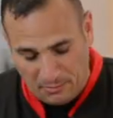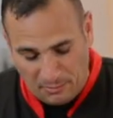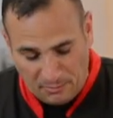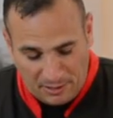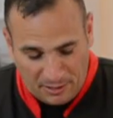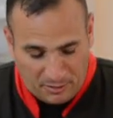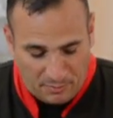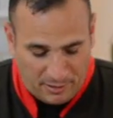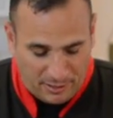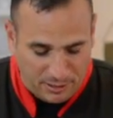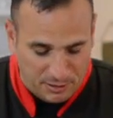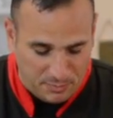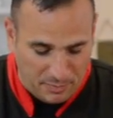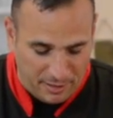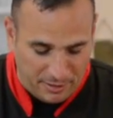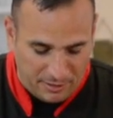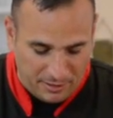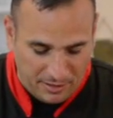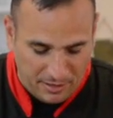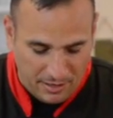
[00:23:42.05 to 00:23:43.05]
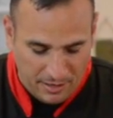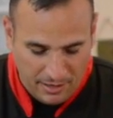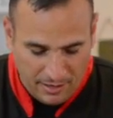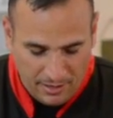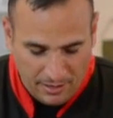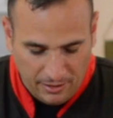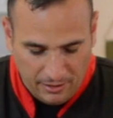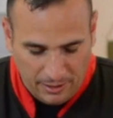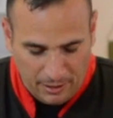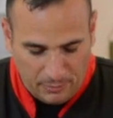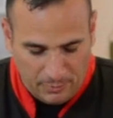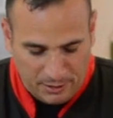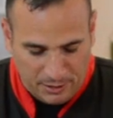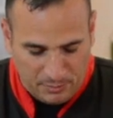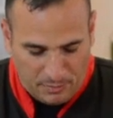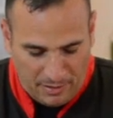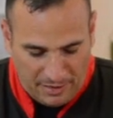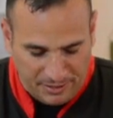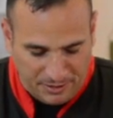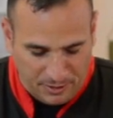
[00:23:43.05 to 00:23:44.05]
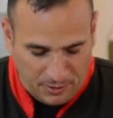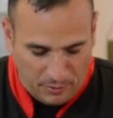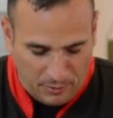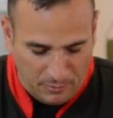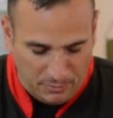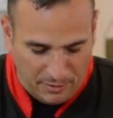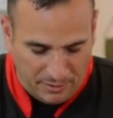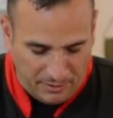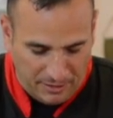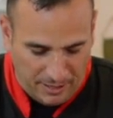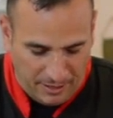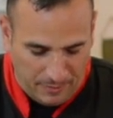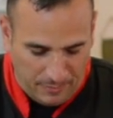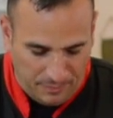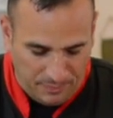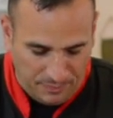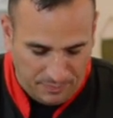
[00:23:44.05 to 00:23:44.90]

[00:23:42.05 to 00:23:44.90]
my Bloody Marys better. A little bit of spice to them, but you know.